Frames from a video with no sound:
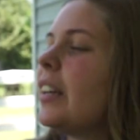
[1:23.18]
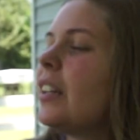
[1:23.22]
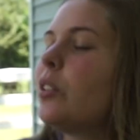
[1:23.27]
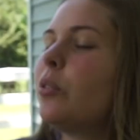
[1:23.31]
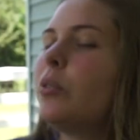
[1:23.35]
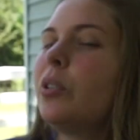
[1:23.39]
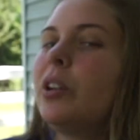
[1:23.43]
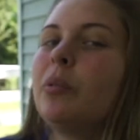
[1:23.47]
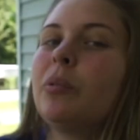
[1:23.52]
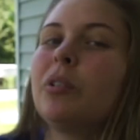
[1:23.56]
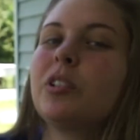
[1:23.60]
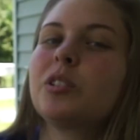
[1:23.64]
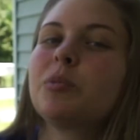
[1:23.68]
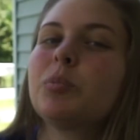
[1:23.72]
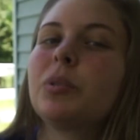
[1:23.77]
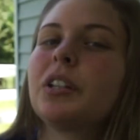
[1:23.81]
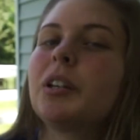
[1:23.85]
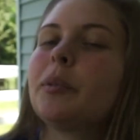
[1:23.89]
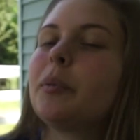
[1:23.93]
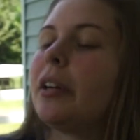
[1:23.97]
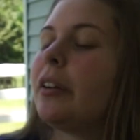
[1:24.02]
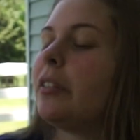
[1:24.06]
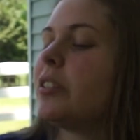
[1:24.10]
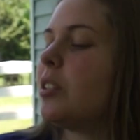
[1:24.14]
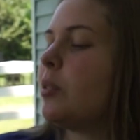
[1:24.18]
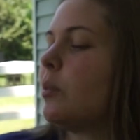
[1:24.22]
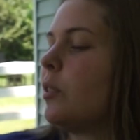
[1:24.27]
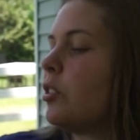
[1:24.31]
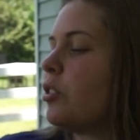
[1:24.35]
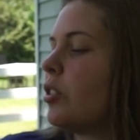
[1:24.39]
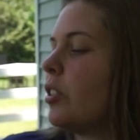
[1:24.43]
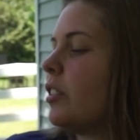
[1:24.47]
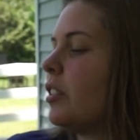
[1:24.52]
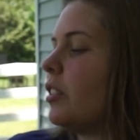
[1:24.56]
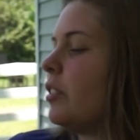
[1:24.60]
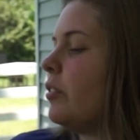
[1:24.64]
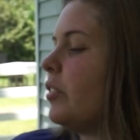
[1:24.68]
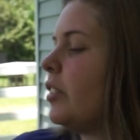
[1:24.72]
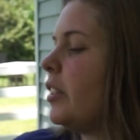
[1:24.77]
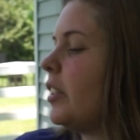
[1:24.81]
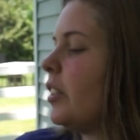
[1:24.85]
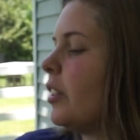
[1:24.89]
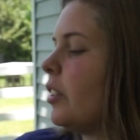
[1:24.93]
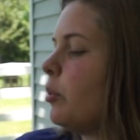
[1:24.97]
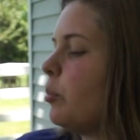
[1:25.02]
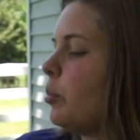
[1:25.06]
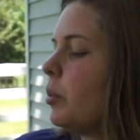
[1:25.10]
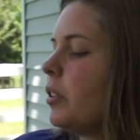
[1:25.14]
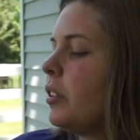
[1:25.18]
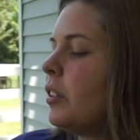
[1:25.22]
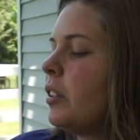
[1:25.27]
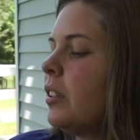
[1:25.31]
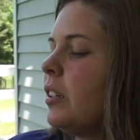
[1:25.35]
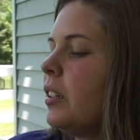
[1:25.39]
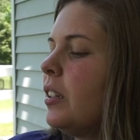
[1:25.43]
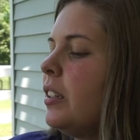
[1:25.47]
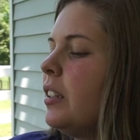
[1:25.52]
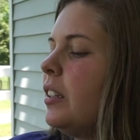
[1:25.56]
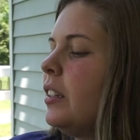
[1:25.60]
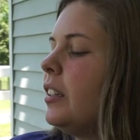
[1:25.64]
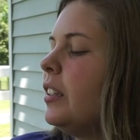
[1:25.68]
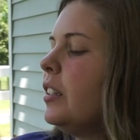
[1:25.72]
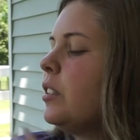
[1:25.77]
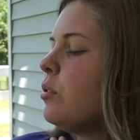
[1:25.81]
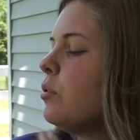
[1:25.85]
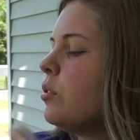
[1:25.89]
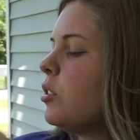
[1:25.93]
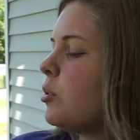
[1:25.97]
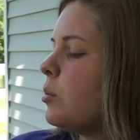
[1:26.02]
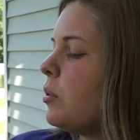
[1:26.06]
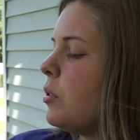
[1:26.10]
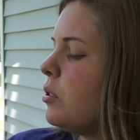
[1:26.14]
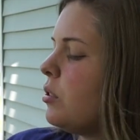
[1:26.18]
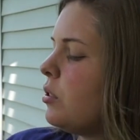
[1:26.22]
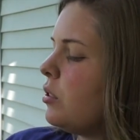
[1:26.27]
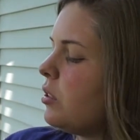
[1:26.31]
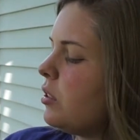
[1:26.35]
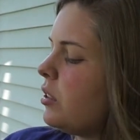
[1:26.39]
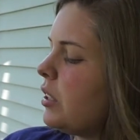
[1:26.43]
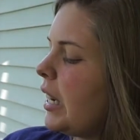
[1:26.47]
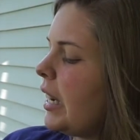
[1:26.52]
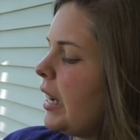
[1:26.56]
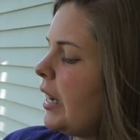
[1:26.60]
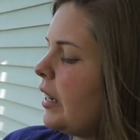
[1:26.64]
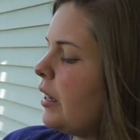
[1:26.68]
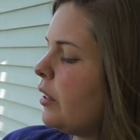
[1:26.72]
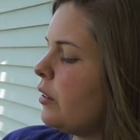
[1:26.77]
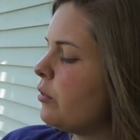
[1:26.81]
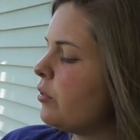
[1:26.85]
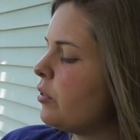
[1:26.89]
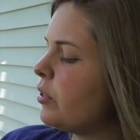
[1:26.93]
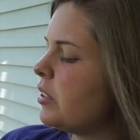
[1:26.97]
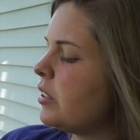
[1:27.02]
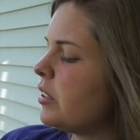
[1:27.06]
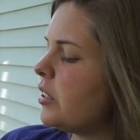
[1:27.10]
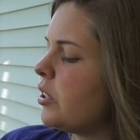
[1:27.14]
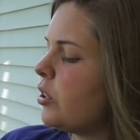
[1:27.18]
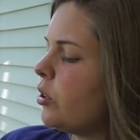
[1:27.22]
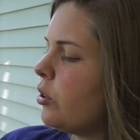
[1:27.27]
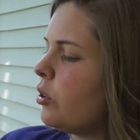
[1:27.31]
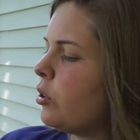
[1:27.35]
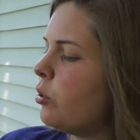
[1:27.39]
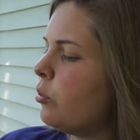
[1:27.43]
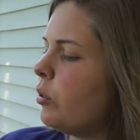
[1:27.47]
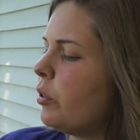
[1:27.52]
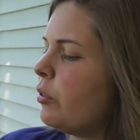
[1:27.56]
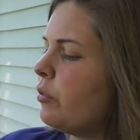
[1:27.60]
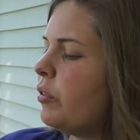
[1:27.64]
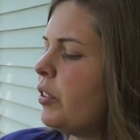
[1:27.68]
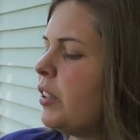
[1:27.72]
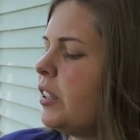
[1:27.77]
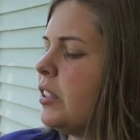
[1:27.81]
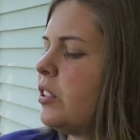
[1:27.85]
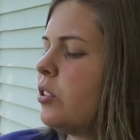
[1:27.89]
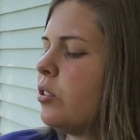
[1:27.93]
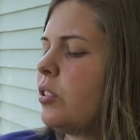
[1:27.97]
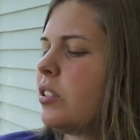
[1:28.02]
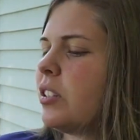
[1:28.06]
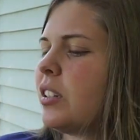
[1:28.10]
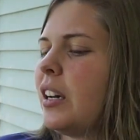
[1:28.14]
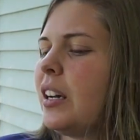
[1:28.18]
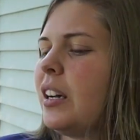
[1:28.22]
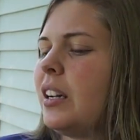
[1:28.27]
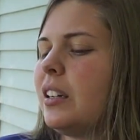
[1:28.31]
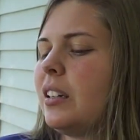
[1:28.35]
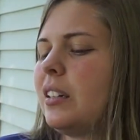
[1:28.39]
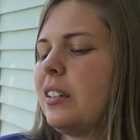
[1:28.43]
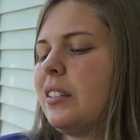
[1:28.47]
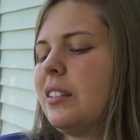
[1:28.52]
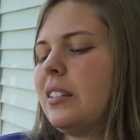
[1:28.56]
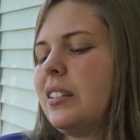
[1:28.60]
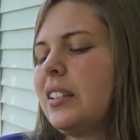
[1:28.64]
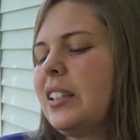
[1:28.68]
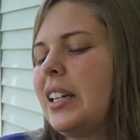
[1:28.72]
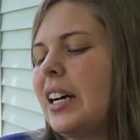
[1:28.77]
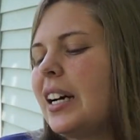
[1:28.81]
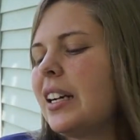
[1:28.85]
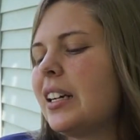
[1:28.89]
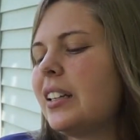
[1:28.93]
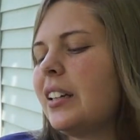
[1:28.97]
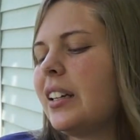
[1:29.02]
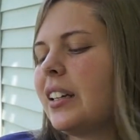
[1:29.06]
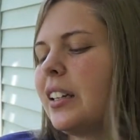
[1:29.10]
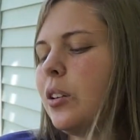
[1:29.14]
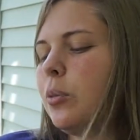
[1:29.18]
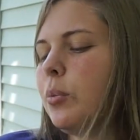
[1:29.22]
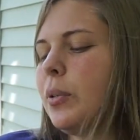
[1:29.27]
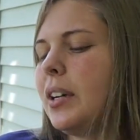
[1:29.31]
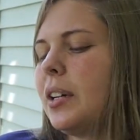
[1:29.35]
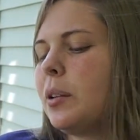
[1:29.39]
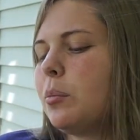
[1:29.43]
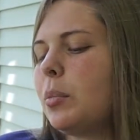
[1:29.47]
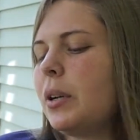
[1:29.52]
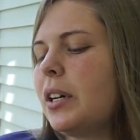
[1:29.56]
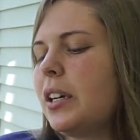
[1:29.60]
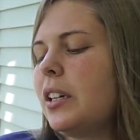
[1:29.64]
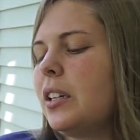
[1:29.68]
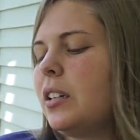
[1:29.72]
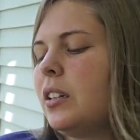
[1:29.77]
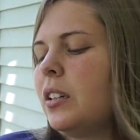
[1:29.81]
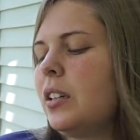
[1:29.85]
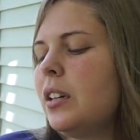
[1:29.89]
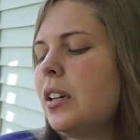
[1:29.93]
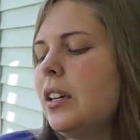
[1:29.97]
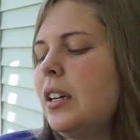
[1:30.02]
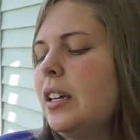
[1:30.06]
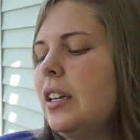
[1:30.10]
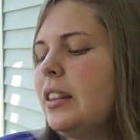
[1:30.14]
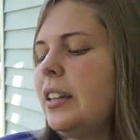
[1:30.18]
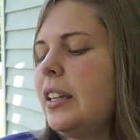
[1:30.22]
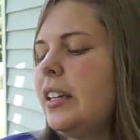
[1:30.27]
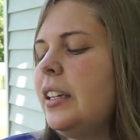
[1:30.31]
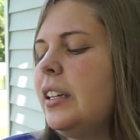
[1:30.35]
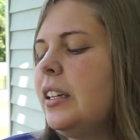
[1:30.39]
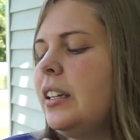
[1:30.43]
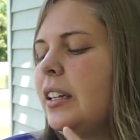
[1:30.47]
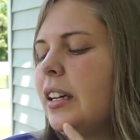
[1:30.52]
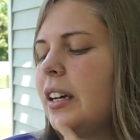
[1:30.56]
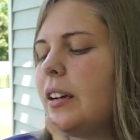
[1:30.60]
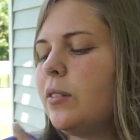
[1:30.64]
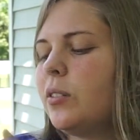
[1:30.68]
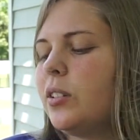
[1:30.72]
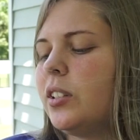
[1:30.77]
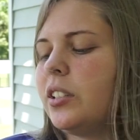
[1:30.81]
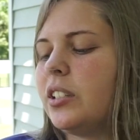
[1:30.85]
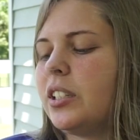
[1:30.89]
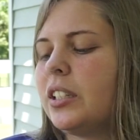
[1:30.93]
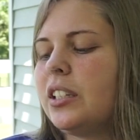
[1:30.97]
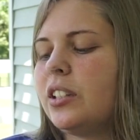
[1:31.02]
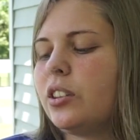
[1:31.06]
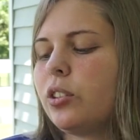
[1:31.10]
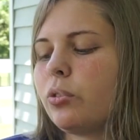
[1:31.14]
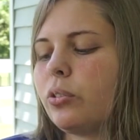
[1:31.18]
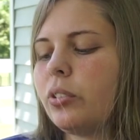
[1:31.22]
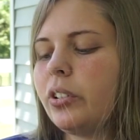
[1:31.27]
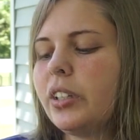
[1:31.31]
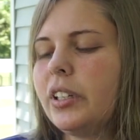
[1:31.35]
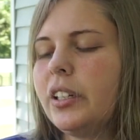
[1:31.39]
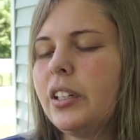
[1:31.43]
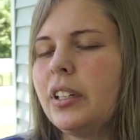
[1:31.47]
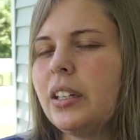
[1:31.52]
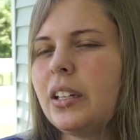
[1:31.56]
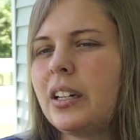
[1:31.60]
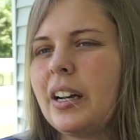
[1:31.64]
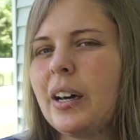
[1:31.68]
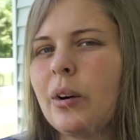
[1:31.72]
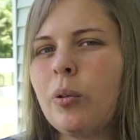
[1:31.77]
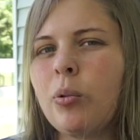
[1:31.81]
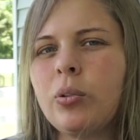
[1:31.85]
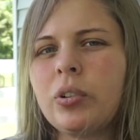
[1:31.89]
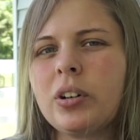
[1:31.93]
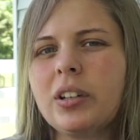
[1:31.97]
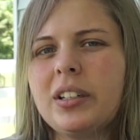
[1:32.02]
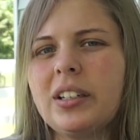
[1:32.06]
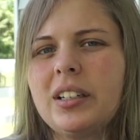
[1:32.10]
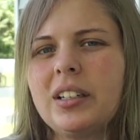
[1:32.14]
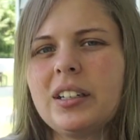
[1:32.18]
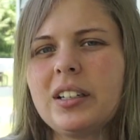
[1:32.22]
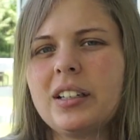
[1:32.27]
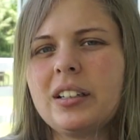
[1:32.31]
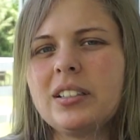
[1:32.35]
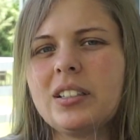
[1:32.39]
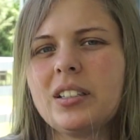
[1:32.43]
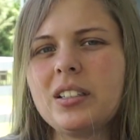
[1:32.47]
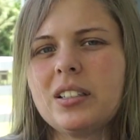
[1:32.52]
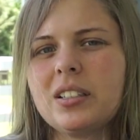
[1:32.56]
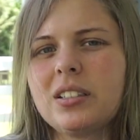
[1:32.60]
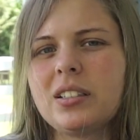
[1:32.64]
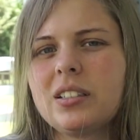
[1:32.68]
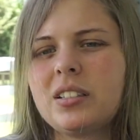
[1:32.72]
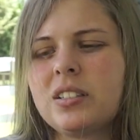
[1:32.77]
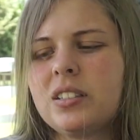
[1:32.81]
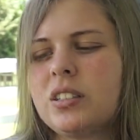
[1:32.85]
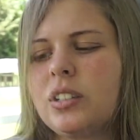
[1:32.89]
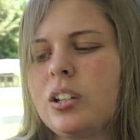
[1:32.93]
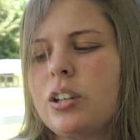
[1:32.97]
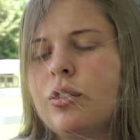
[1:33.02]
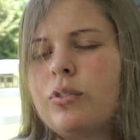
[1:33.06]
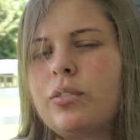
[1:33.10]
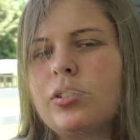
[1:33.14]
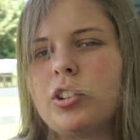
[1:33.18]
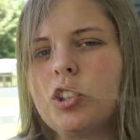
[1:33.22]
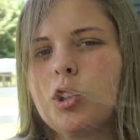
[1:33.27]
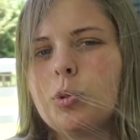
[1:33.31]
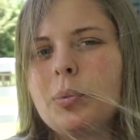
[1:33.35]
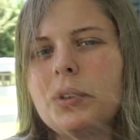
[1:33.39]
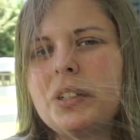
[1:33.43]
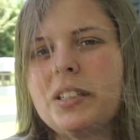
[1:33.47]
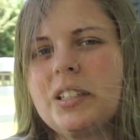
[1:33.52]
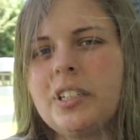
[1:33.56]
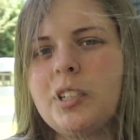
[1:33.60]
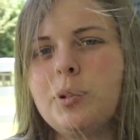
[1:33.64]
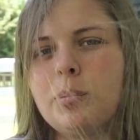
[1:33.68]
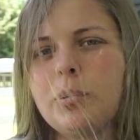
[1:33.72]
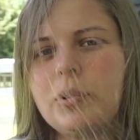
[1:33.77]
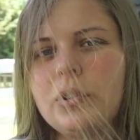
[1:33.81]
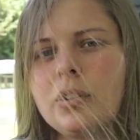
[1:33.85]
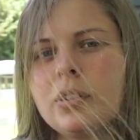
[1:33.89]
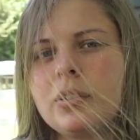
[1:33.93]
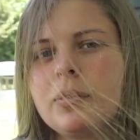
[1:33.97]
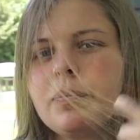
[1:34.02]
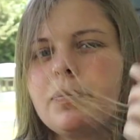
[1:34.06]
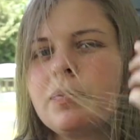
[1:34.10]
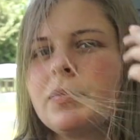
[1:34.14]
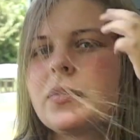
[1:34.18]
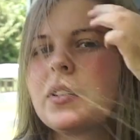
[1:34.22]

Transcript: how the wind wants to pick up every time I try to do a video, but this one's supposed to dive 0 to 1 feet, so it's kind of like a wake bait. They didn't have the D3. I wanted it because it dove a little bit deeper.